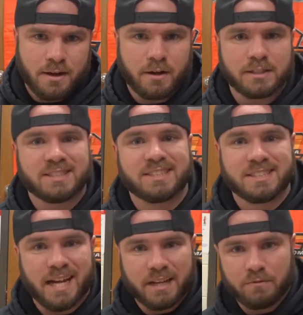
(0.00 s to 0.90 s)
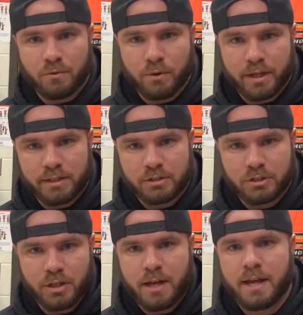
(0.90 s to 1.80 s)
on his second
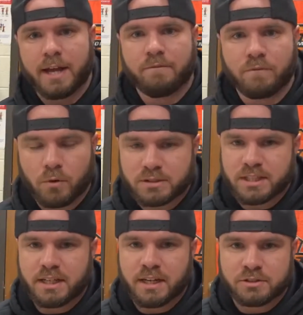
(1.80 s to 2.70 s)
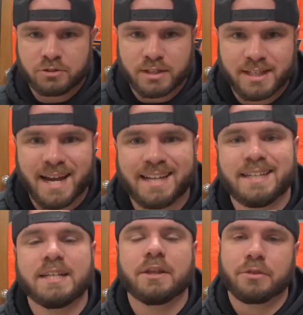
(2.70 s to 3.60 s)
voyage in
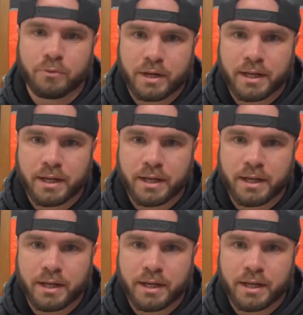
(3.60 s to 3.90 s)
1493.